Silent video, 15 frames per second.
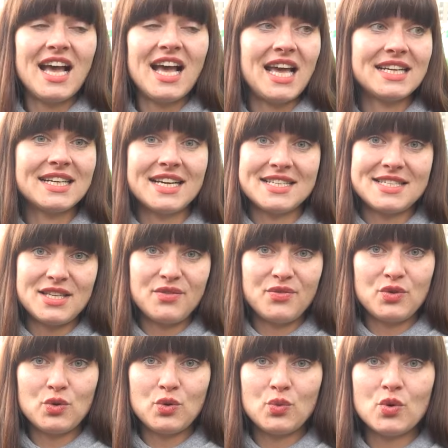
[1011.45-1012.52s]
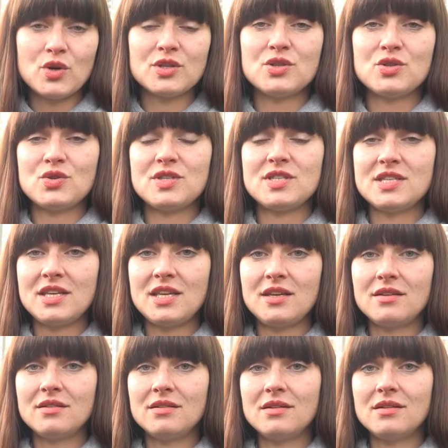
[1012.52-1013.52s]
And guys, if you want to see